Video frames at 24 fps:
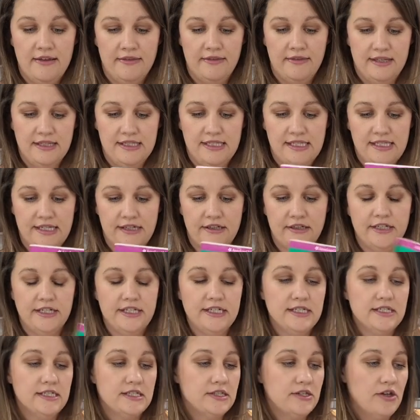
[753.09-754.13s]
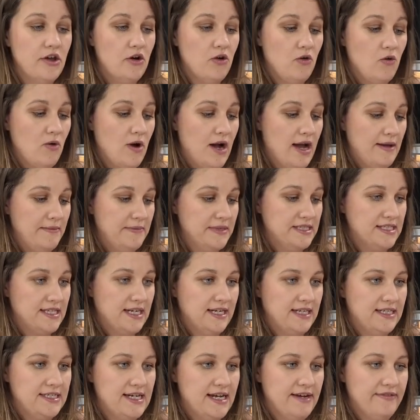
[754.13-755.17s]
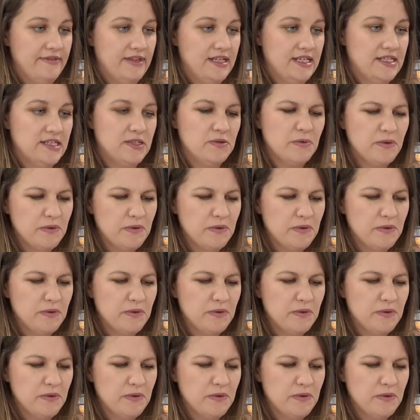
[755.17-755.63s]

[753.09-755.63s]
this series, so I'm excited to have this.